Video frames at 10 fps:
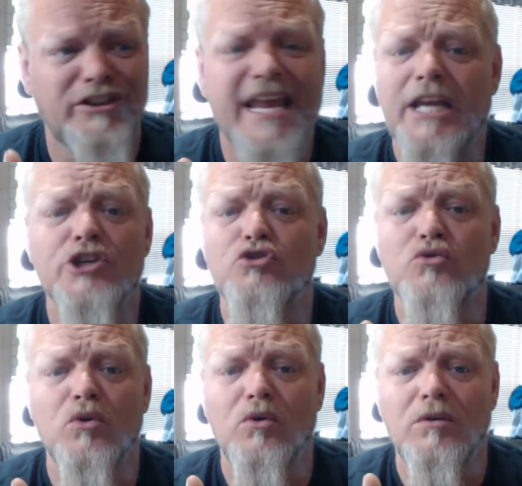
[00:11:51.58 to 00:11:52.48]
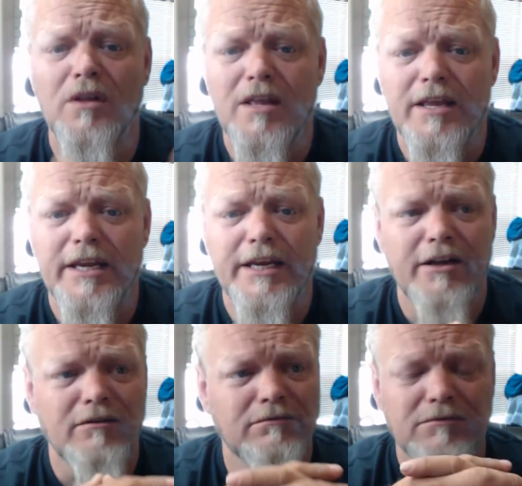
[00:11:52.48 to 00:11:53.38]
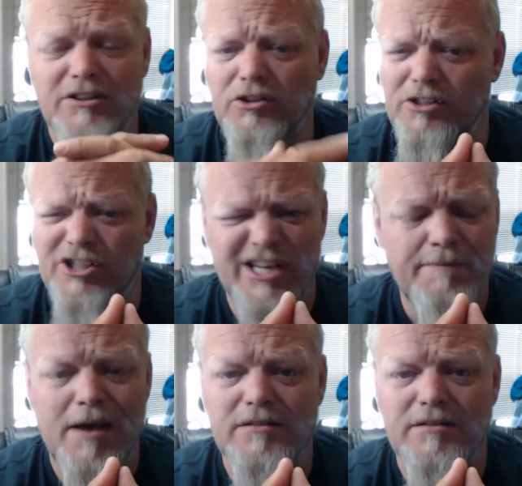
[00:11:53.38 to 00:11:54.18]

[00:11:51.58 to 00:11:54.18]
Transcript: take control. Step